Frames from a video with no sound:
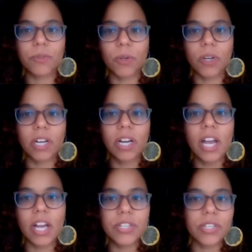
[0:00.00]
for
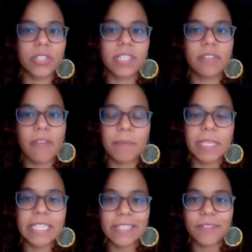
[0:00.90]
adults and
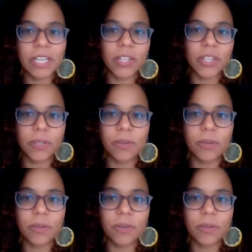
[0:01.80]
families living on low